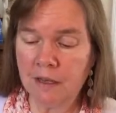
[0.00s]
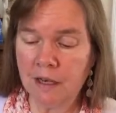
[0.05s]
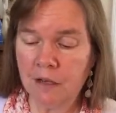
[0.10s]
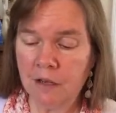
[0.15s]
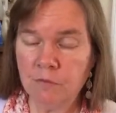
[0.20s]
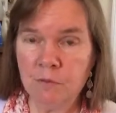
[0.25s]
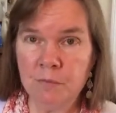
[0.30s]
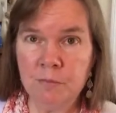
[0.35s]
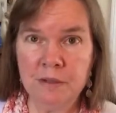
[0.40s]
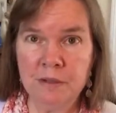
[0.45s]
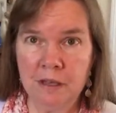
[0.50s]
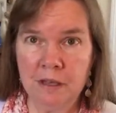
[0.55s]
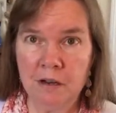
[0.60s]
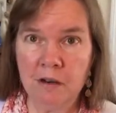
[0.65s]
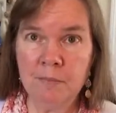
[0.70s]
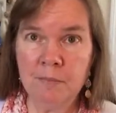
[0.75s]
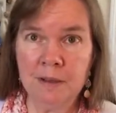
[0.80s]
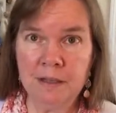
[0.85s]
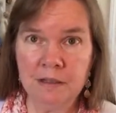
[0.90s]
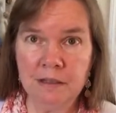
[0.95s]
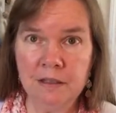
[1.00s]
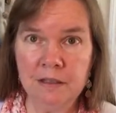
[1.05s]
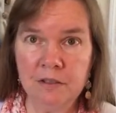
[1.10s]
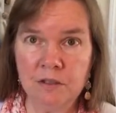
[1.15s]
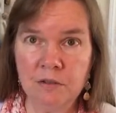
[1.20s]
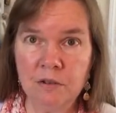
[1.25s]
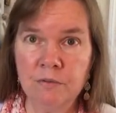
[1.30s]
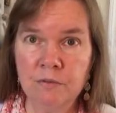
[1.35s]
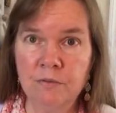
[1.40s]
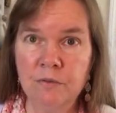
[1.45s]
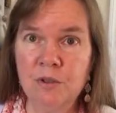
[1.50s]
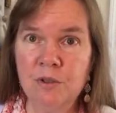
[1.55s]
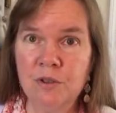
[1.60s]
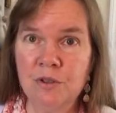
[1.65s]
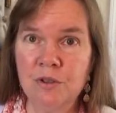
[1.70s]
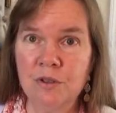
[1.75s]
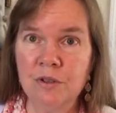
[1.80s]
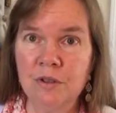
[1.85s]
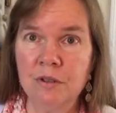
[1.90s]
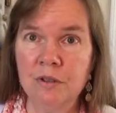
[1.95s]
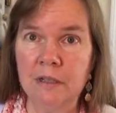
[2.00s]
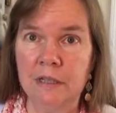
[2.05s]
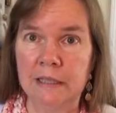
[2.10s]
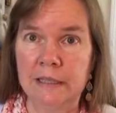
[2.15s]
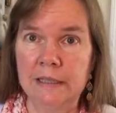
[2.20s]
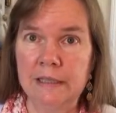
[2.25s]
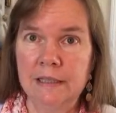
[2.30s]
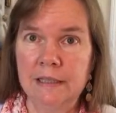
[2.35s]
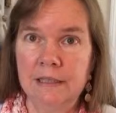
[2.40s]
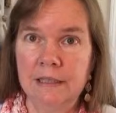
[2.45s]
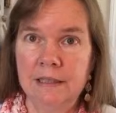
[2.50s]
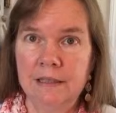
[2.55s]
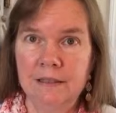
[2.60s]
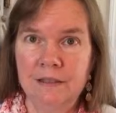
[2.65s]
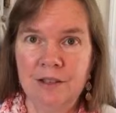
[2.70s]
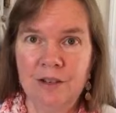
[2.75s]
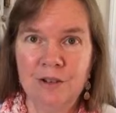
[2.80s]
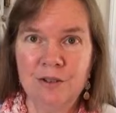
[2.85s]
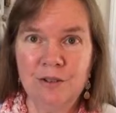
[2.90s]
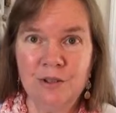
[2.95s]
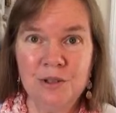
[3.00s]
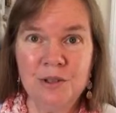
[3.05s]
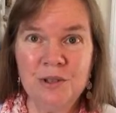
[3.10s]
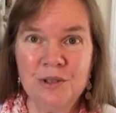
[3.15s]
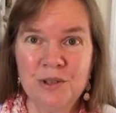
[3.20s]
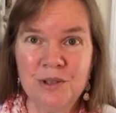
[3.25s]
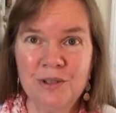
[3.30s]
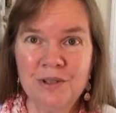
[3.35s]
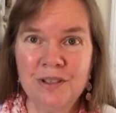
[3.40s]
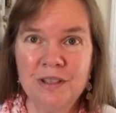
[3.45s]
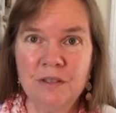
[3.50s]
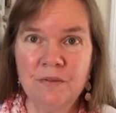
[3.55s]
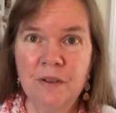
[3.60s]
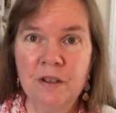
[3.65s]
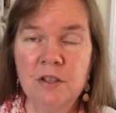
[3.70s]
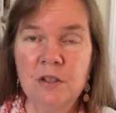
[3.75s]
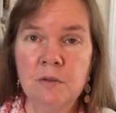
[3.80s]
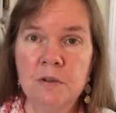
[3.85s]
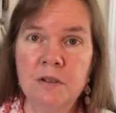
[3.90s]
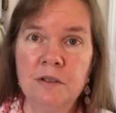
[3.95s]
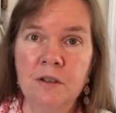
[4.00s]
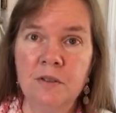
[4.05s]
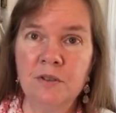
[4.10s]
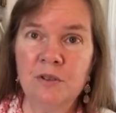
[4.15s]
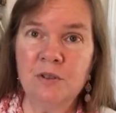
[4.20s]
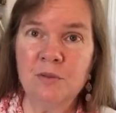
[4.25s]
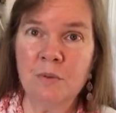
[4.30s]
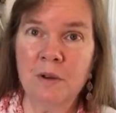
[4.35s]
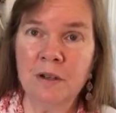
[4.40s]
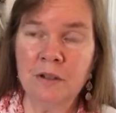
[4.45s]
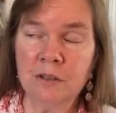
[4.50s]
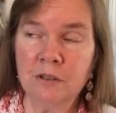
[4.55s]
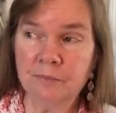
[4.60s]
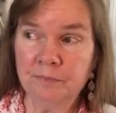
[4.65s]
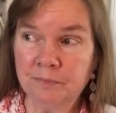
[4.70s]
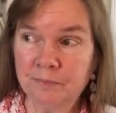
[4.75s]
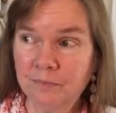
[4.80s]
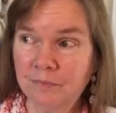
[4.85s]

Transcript: I will put that on my list of future, you know, to-dos if I do another sweater.